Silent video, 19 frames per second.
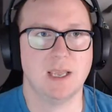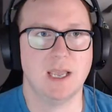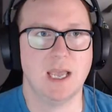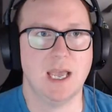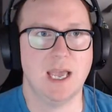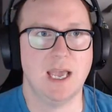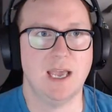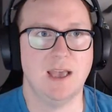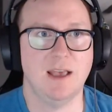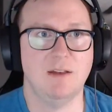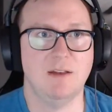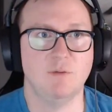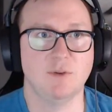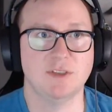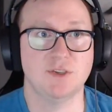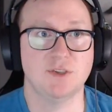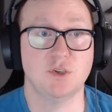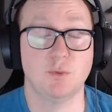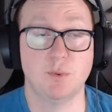and
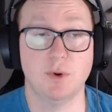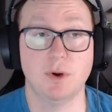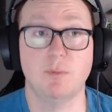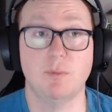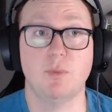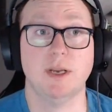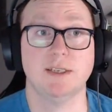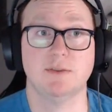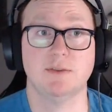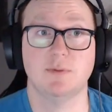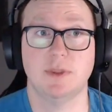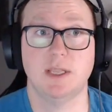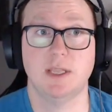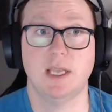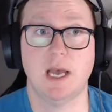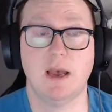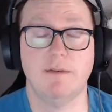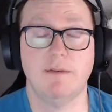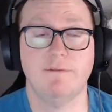was super impressed with the
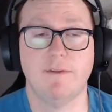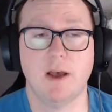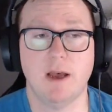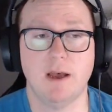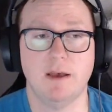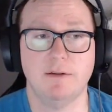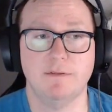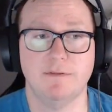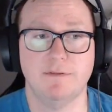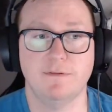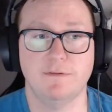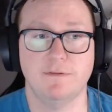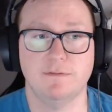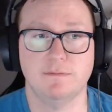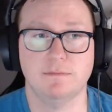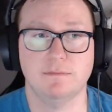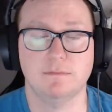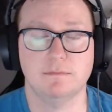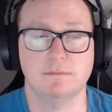i5
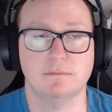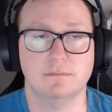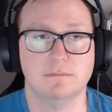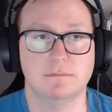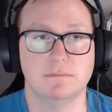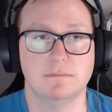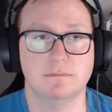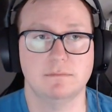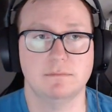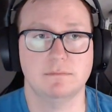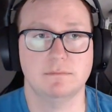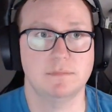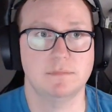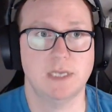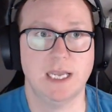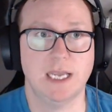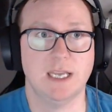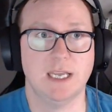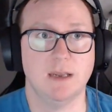
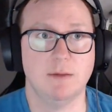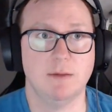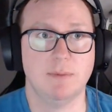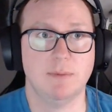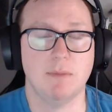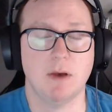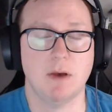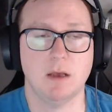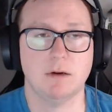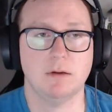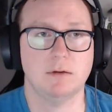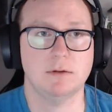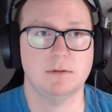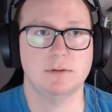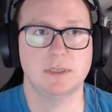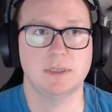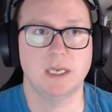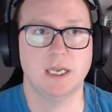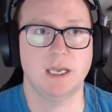8 GB
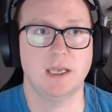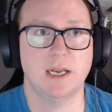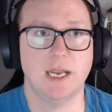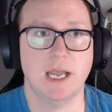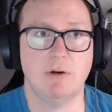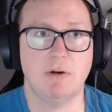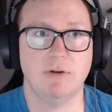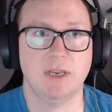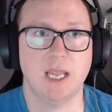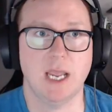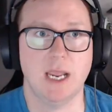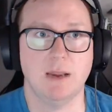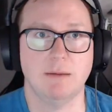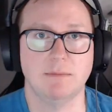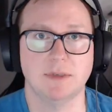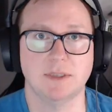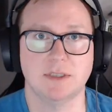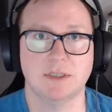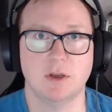model and how it
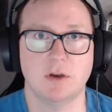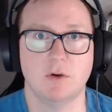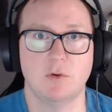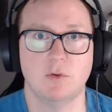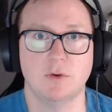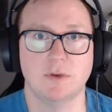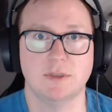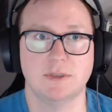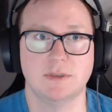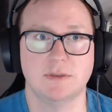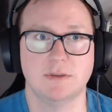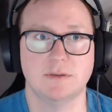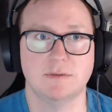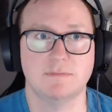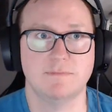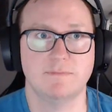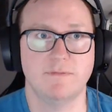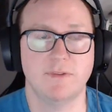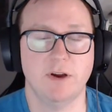gamed. So was
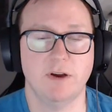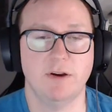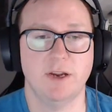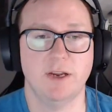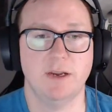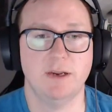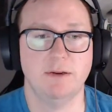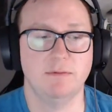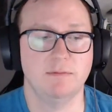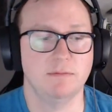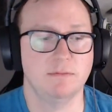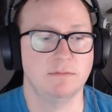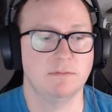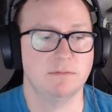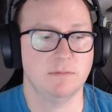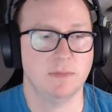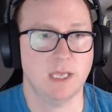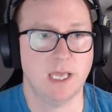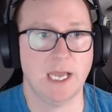very
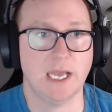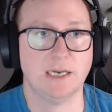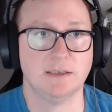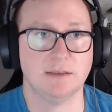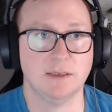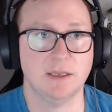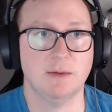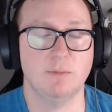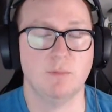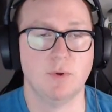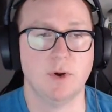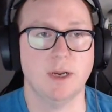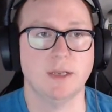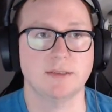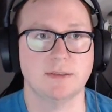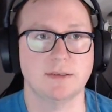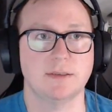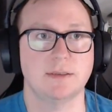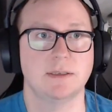actually
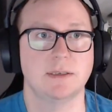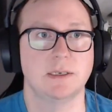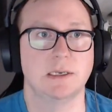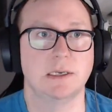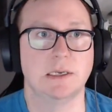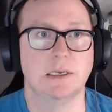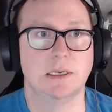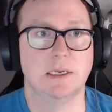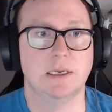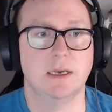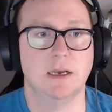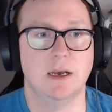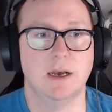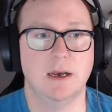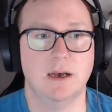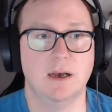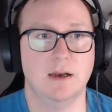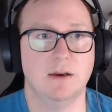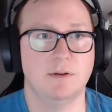impressed.
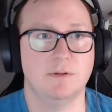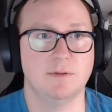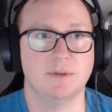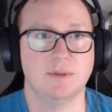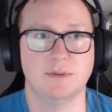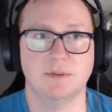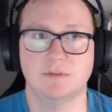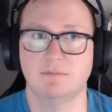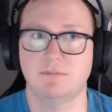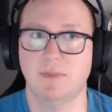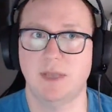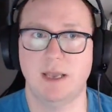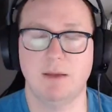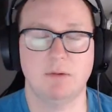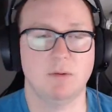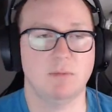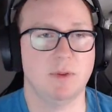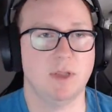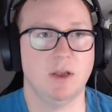I was
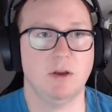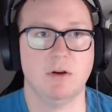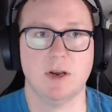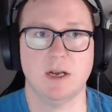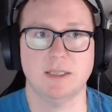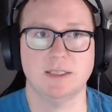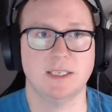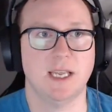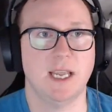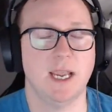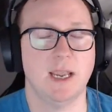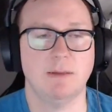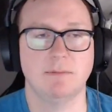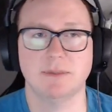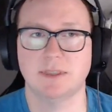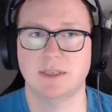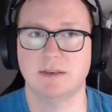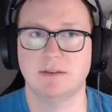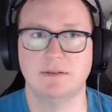able to play all kinds of
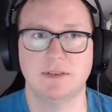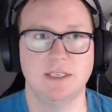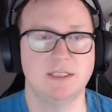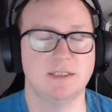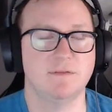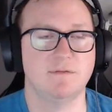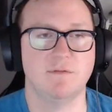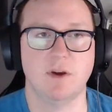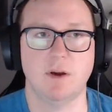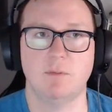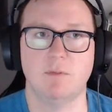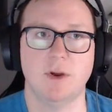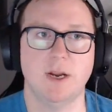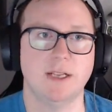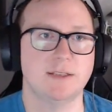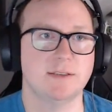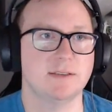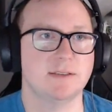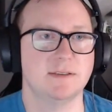games at decent frame
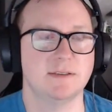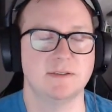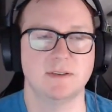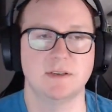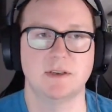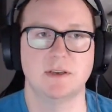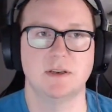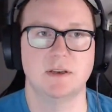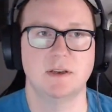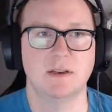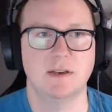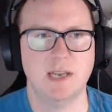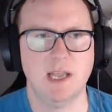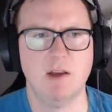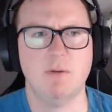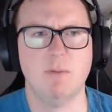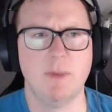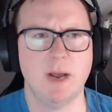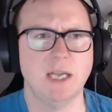rates.
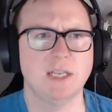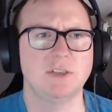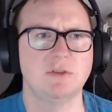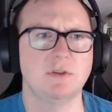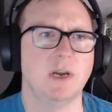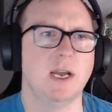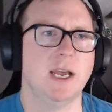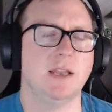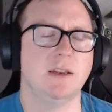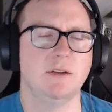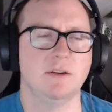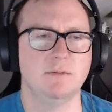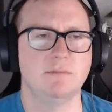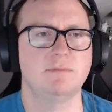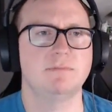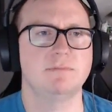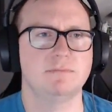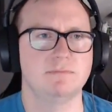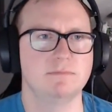Now, mind you, I had to
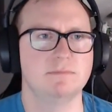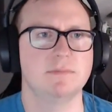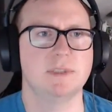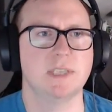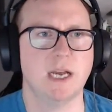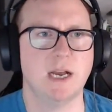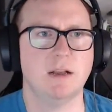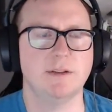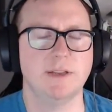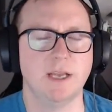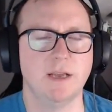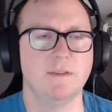dial down the